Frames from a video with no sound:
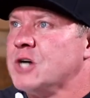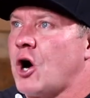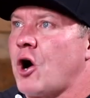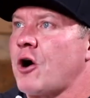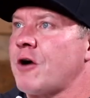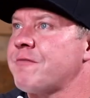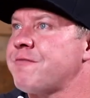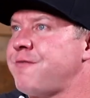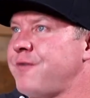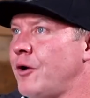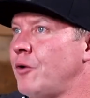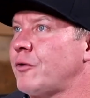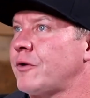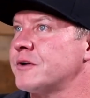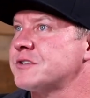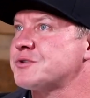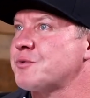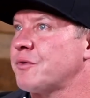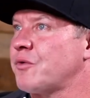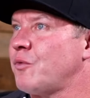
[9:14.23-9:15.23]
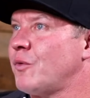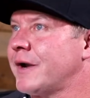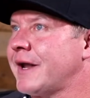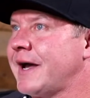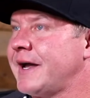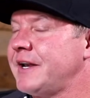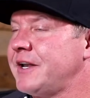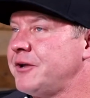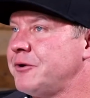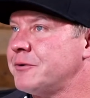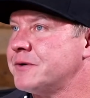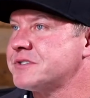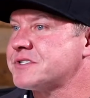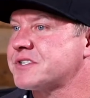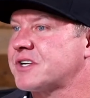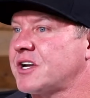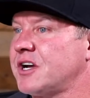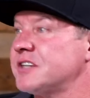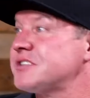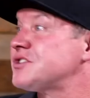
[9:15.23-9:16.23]
our focus with what I do
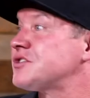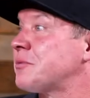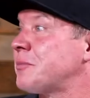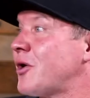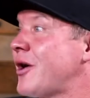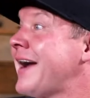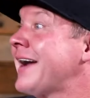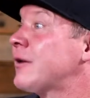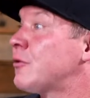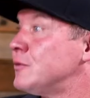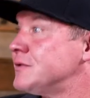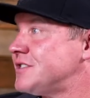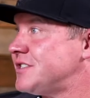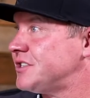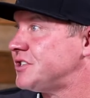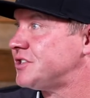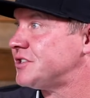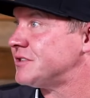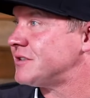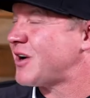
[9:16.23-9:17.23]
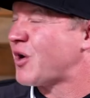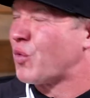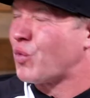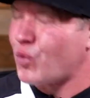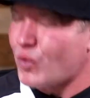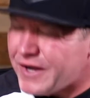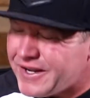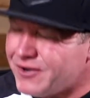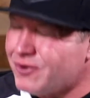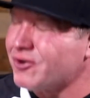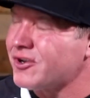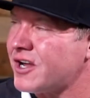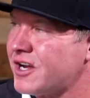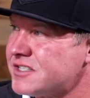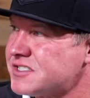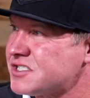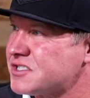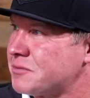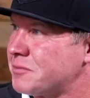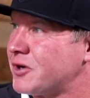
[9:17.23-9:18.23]
is customer acquisition, real
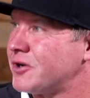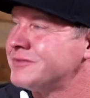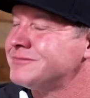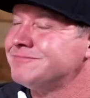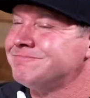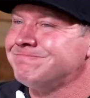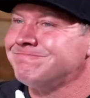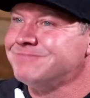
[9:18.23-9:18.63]
customer,